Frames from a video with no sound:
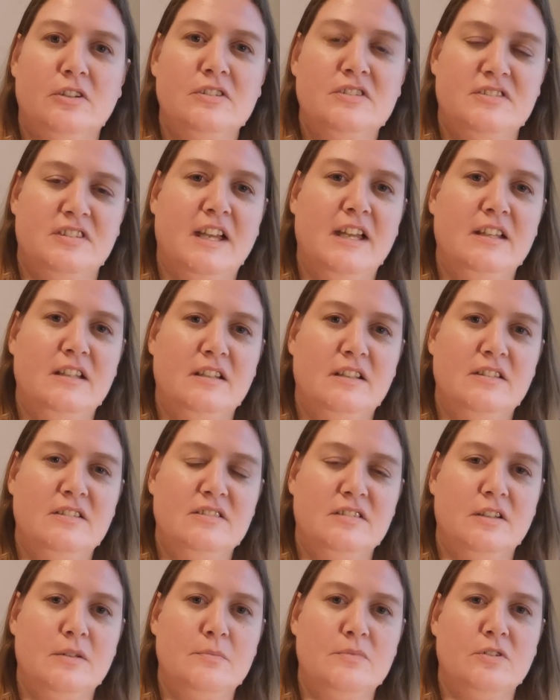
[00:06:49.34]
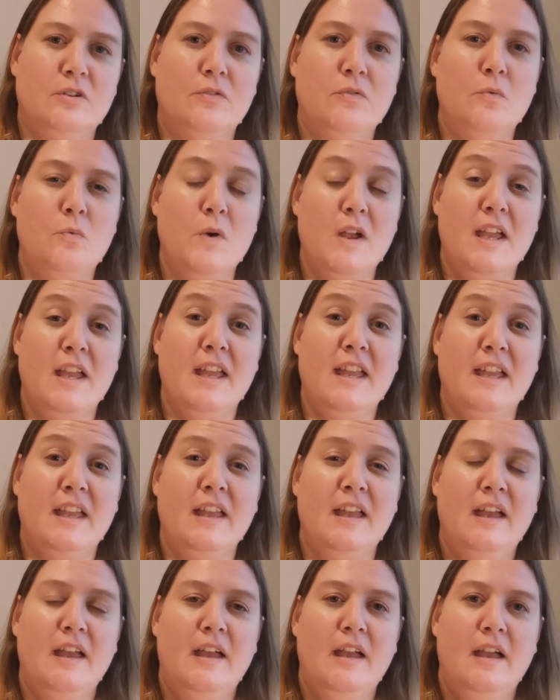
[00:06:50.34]
container in terms of where
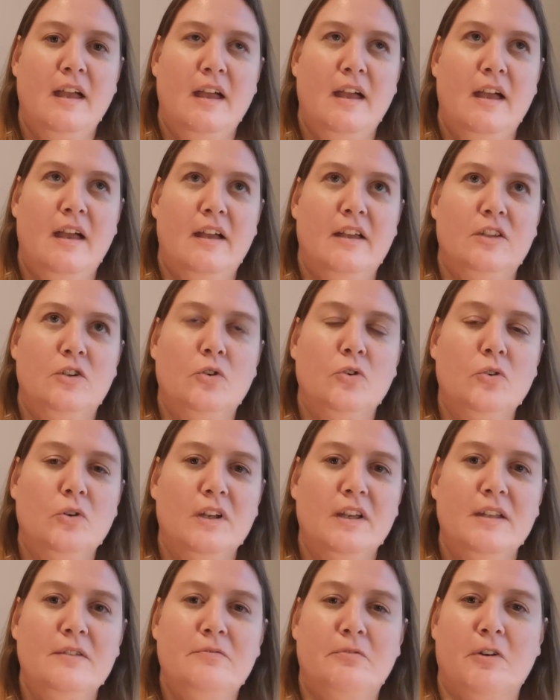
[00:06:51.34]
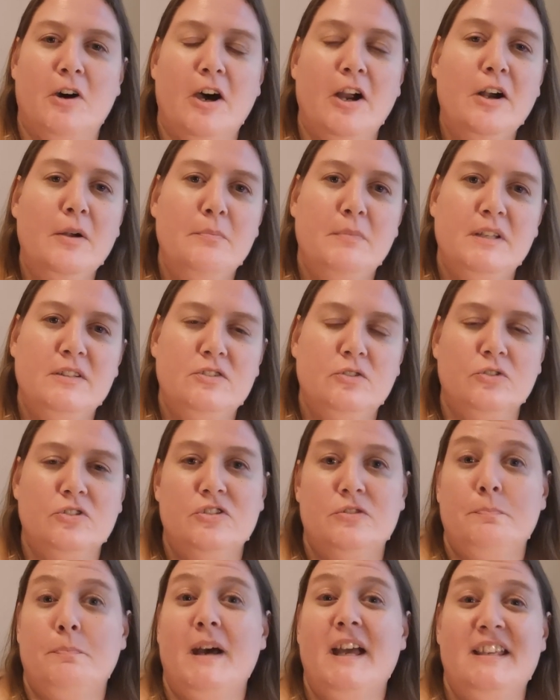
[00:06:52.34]
your environment, your
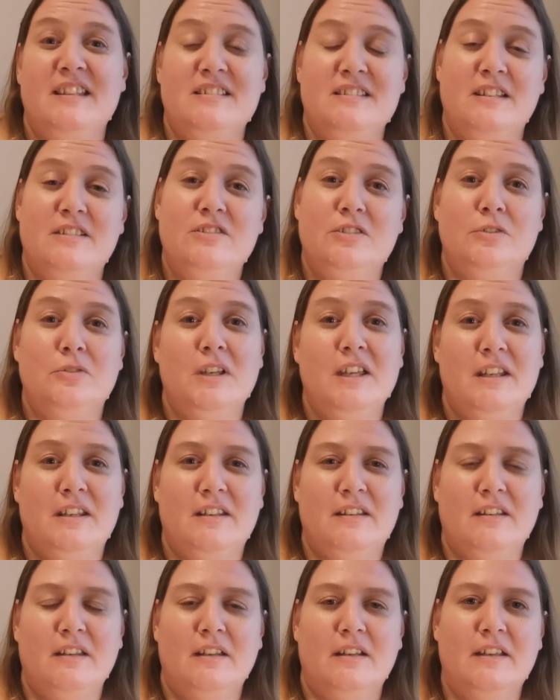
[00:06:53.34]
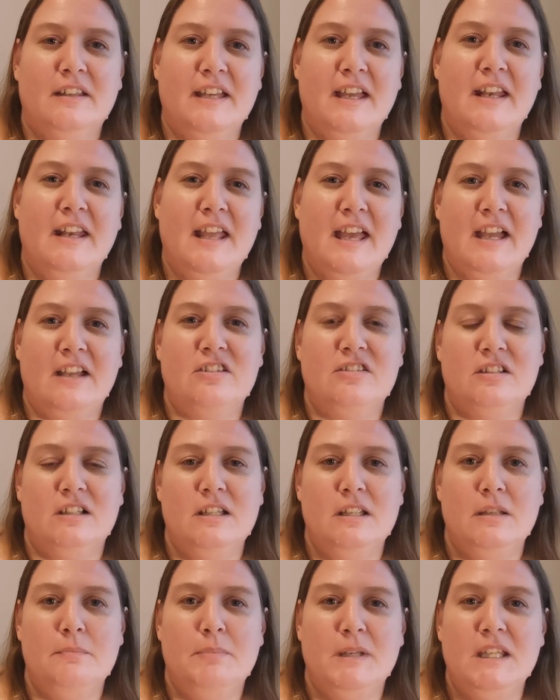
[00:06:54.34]
space that you're in, can
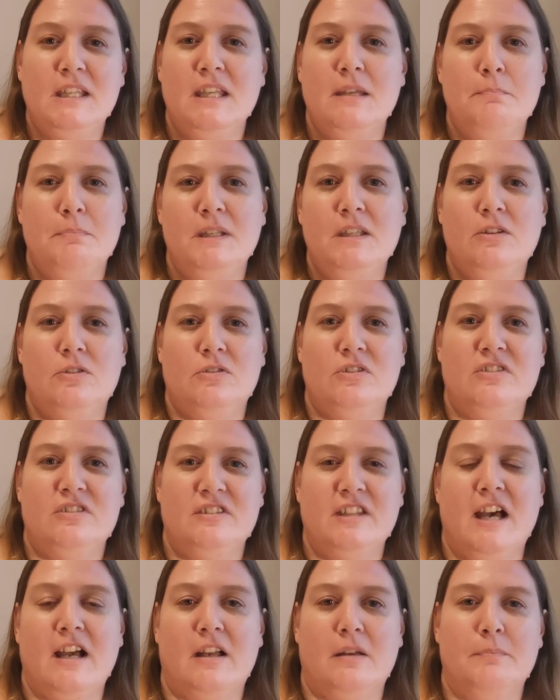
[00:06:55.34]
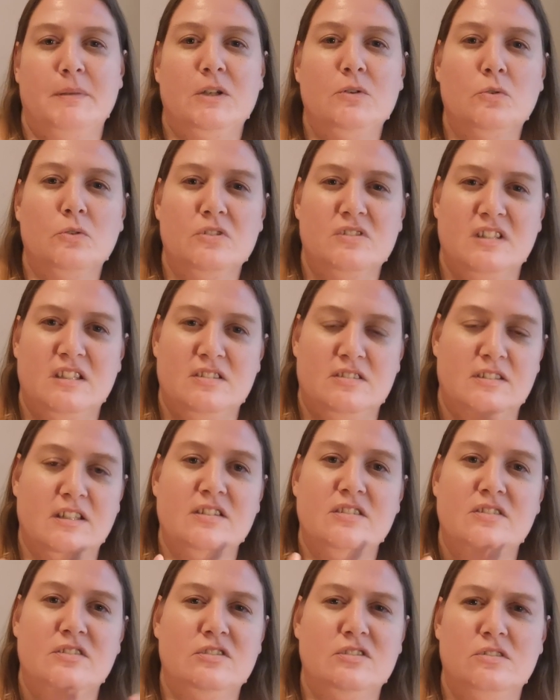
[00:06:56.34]
actually be keeping you stuck, because there's
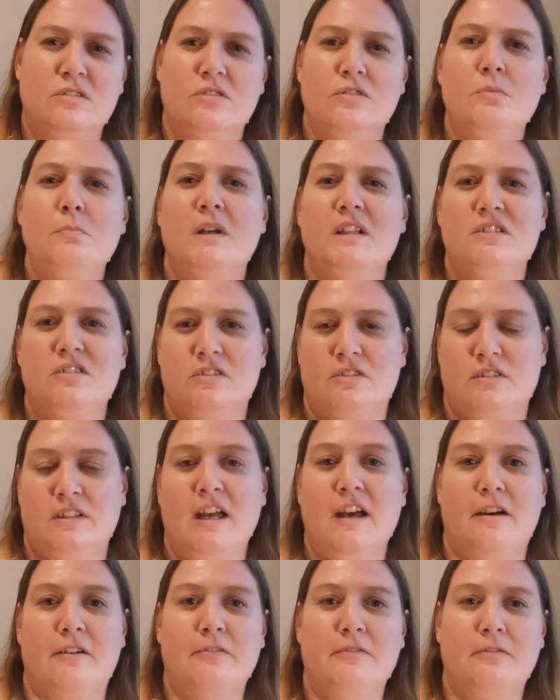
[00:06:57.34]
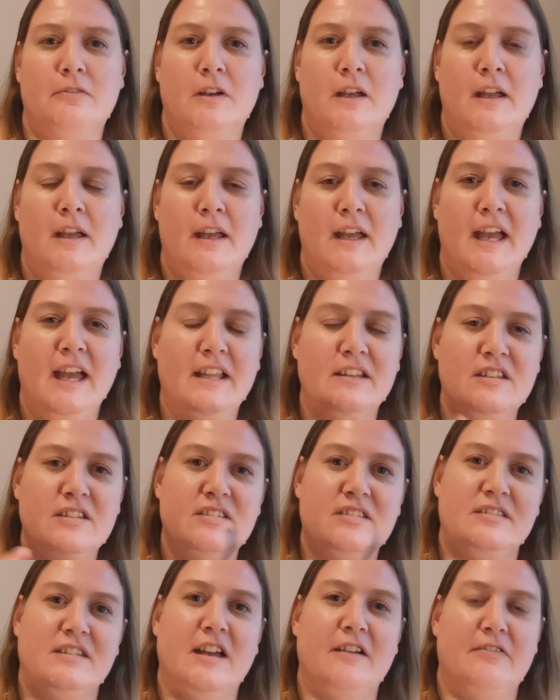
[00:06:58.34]
just too much stuff, and the
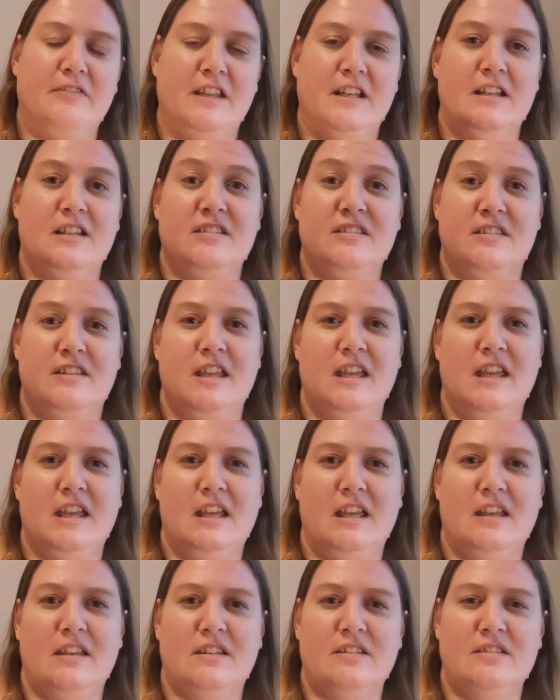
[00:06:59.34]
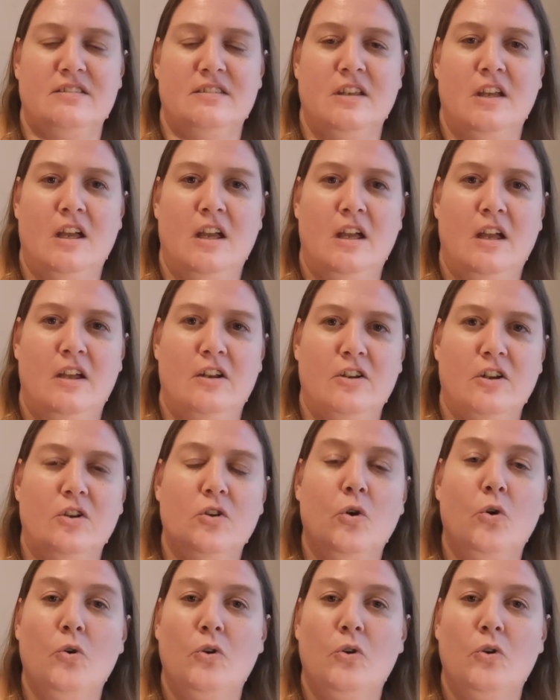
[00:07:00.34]
stuff that is there is not